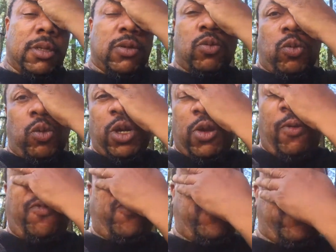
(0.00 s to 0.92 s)

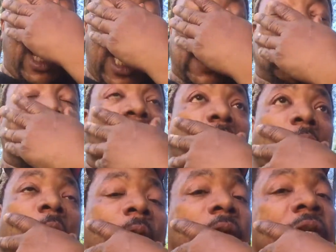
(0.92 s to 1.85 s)
Real facts.
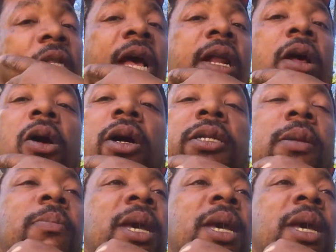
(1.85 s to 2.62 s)
It's not hard to